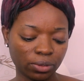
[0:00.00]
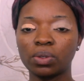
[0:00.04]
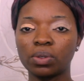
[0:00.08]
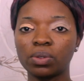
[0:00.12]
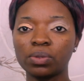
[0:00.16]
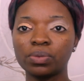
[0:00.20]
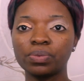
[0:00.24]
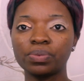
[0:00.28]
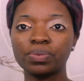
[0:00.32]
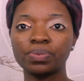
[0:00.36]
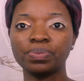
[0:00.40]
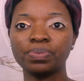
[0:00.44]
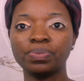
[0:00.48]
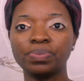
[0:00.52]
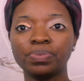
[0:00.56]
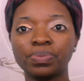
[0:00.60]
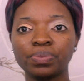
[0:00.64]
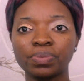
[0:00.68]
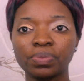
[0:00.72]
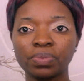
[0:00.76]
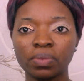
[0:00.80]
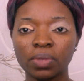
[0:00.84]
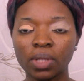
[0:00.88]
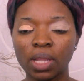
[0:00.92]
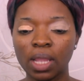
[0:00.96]
So
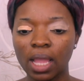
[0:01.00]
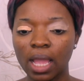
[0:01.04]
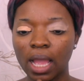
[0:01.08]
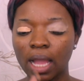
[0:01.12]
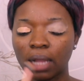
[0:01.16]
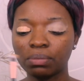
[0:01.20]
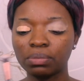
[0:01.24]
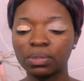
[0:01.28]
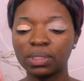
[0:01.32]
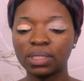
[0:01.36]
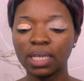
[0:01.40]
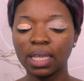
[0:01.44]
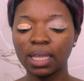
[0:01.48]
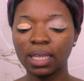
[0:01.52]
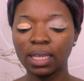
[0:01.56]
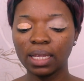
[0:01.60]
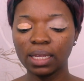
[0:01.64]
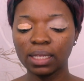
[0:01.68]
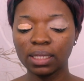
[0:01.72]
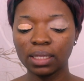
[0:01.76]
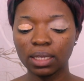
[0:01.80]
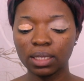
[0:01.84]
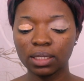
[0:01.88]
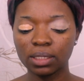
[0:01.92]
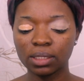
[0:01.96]
I'm
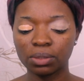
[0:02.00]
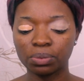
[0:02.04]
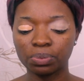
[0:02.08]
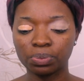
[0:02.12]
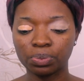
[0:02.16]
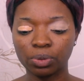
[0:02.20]
taking this